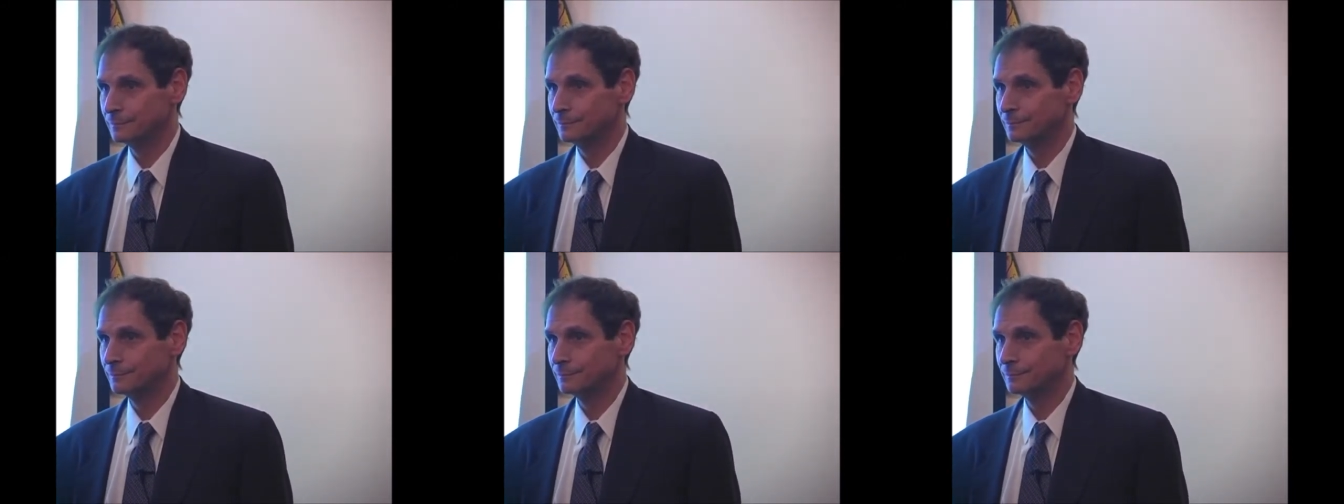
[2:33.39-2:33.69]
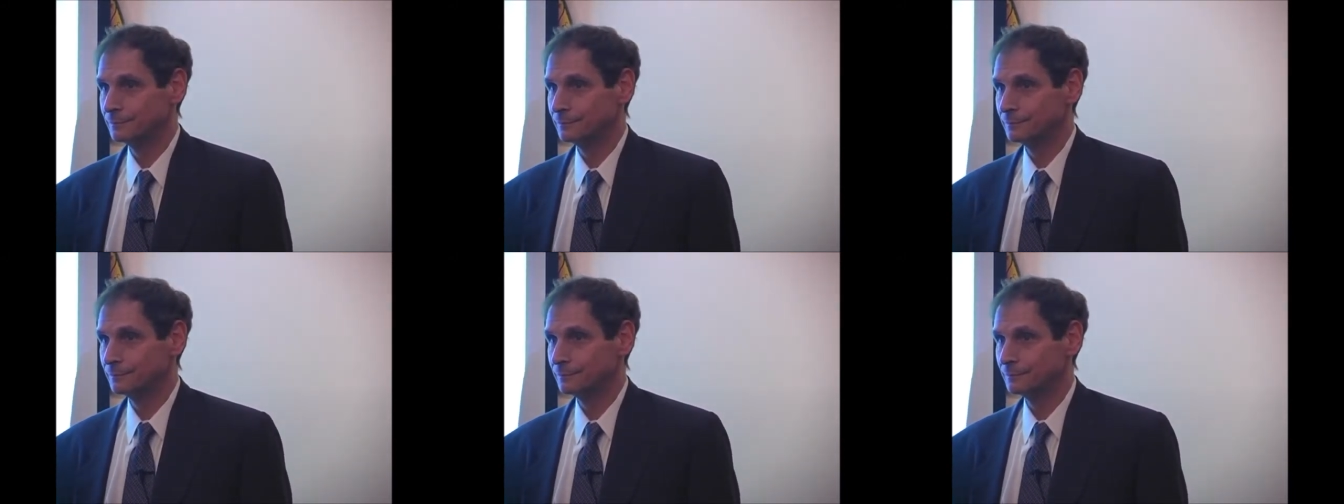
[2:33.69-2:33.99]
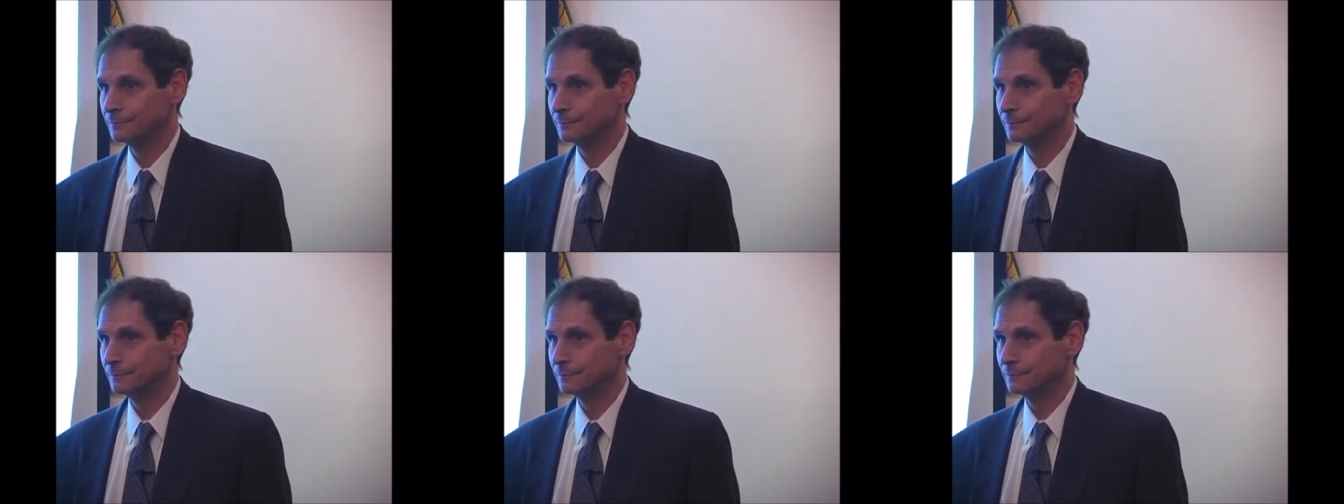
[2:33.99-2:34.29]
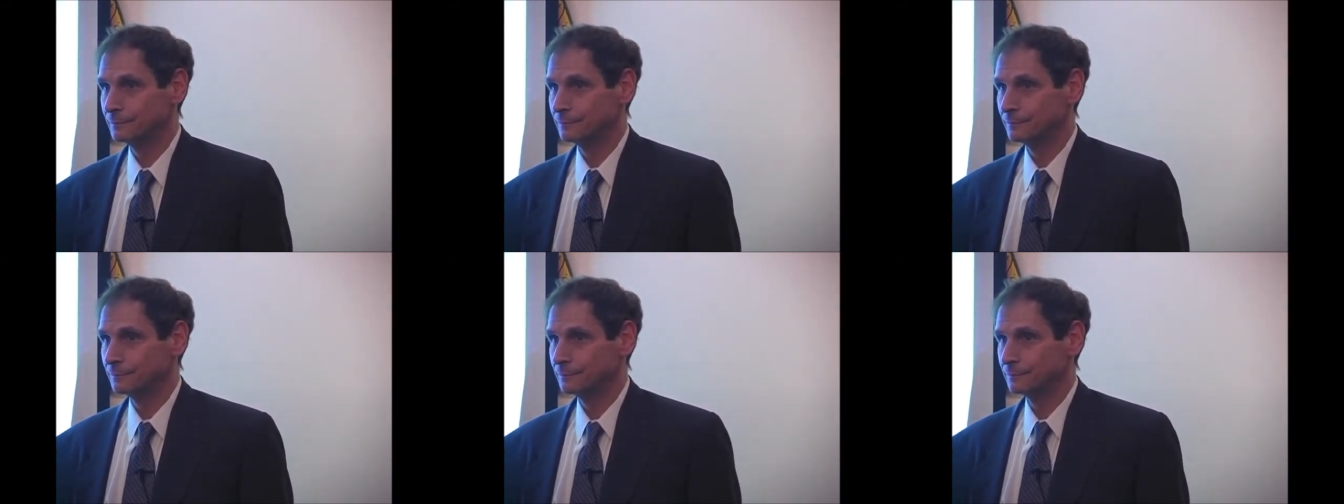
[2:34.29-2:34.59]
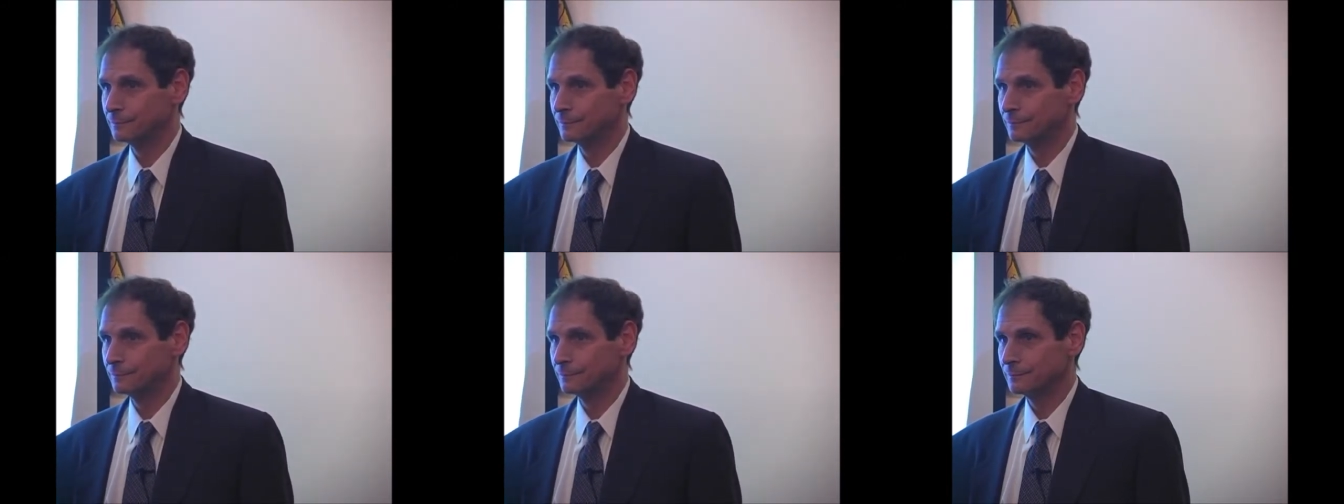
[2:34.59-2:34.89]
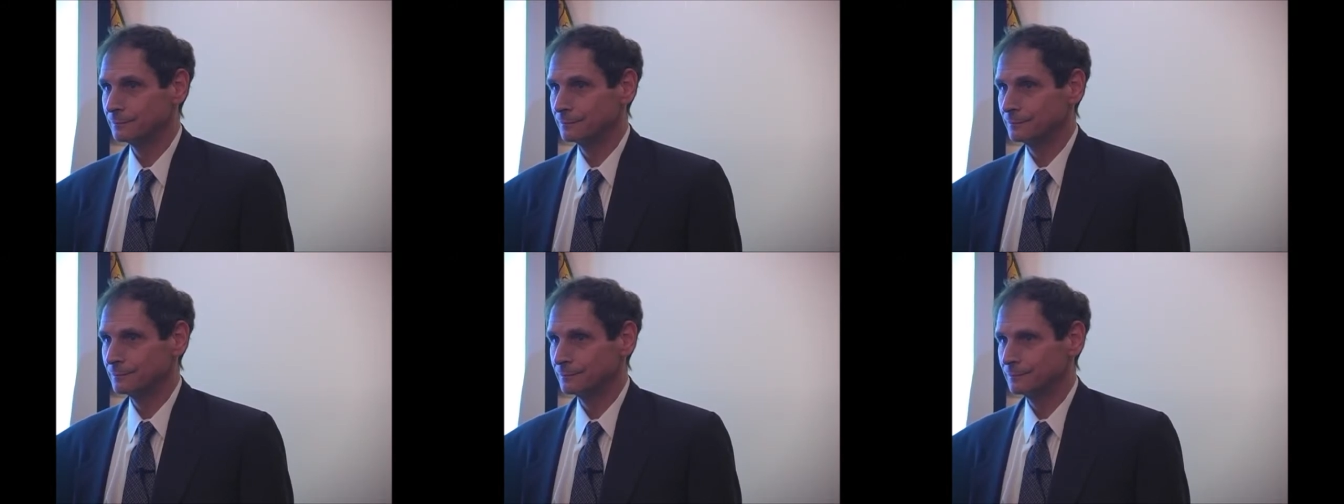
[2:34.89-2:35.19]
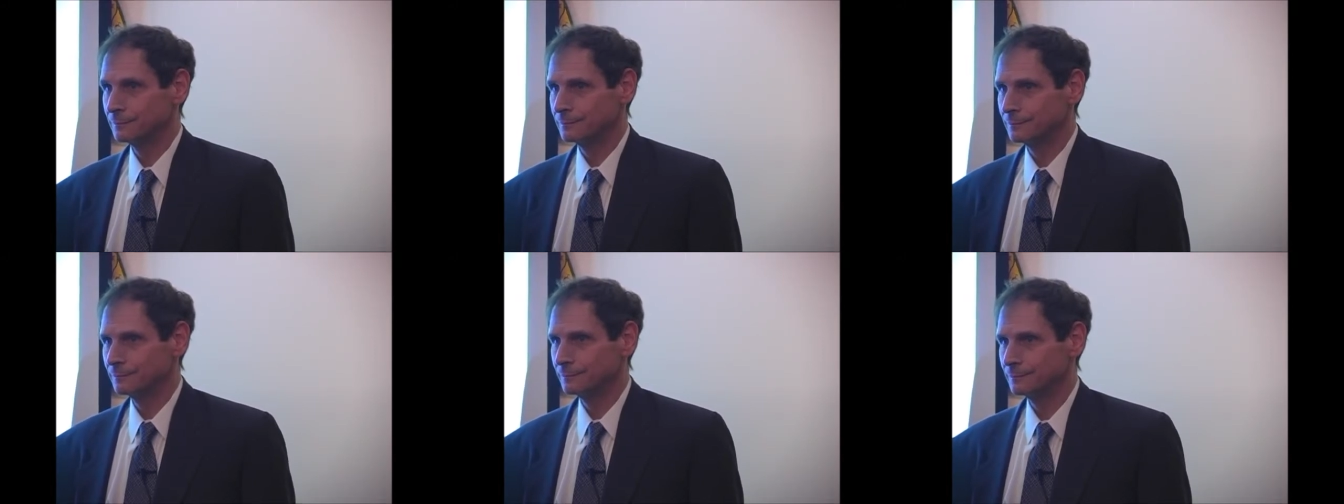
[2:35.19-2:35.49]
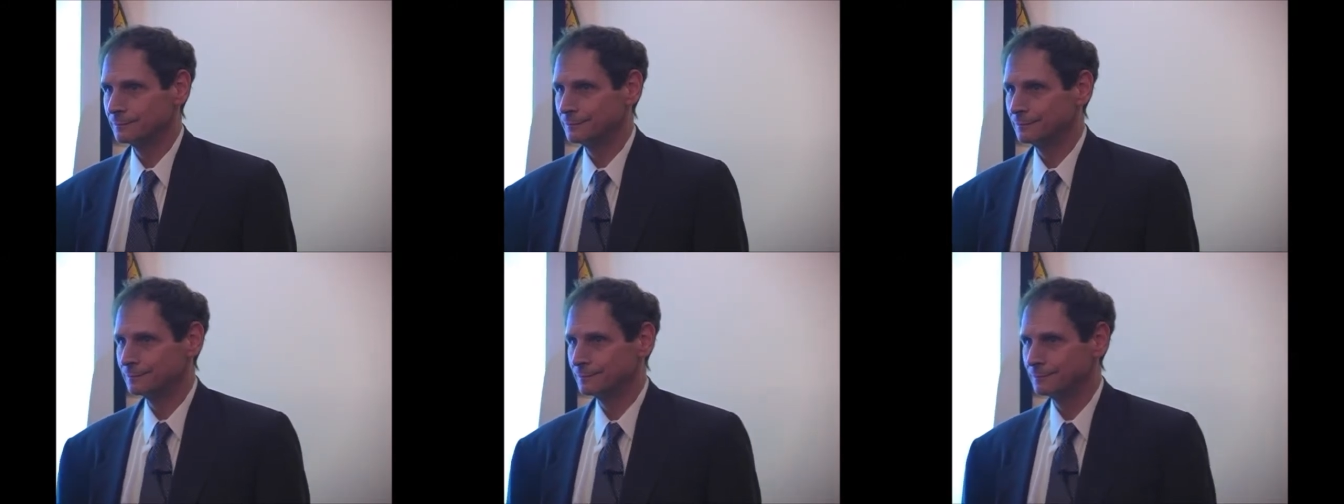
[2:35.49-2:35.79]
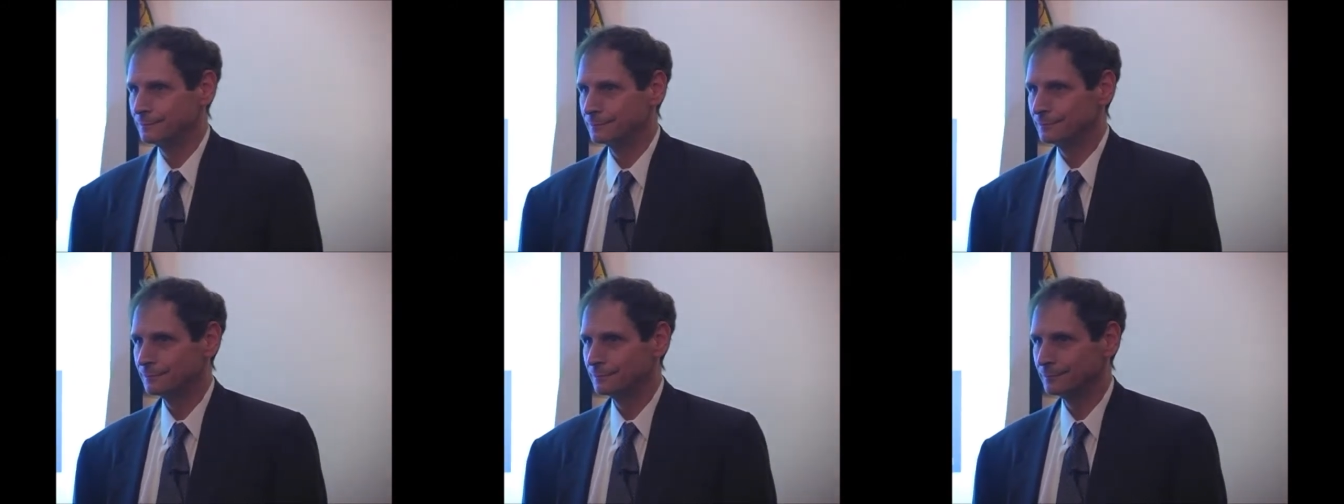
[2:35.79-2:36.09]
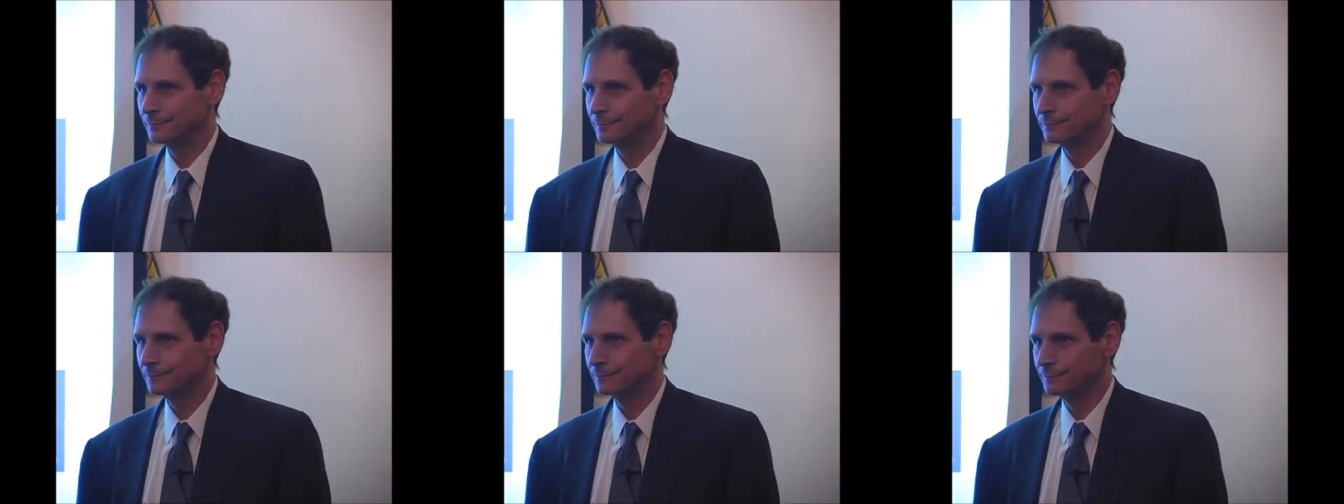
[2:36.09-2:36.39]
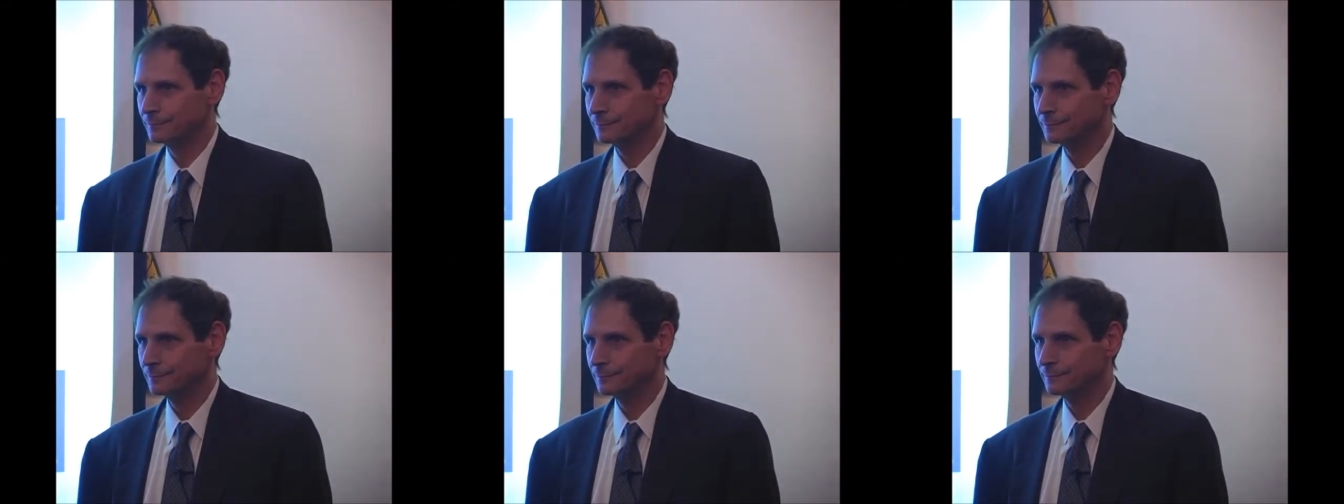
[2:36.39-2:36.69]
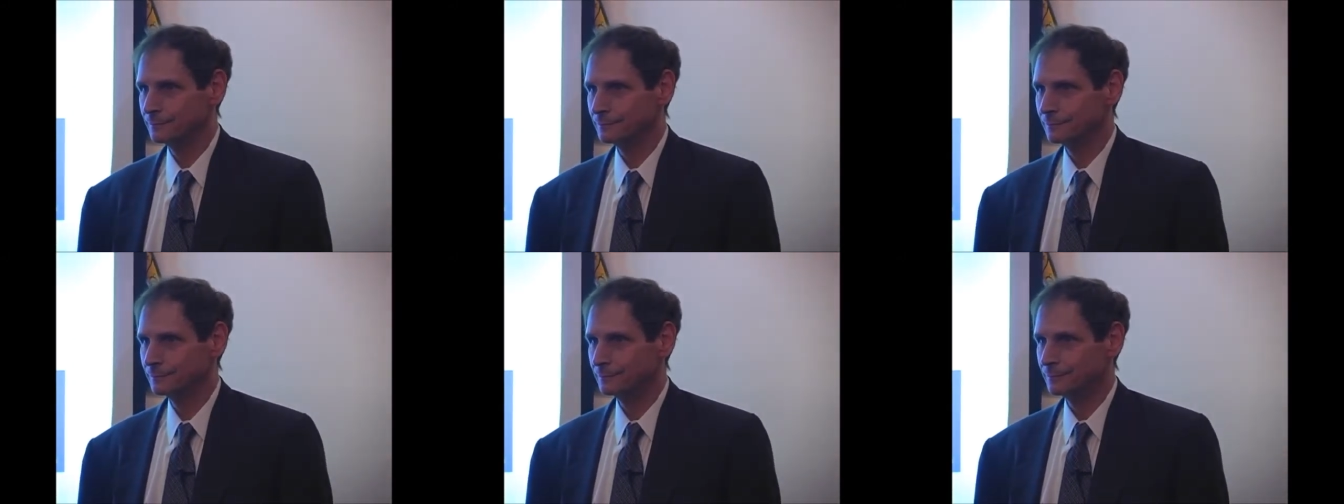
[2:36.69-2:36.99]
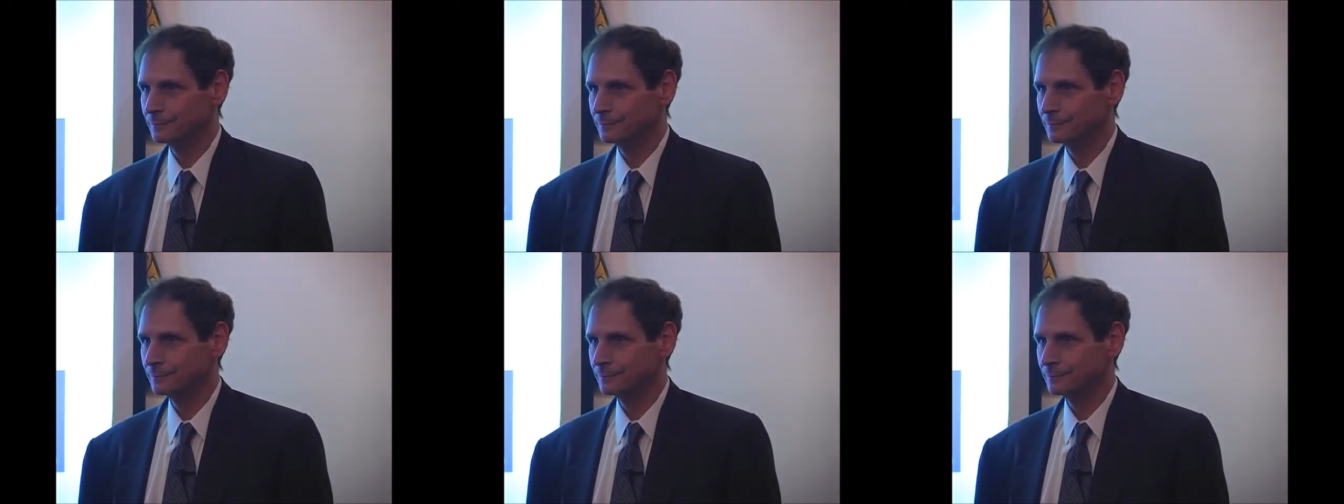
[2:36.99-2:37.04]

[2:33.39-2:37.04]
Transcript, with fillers: with that theory because you you have uh,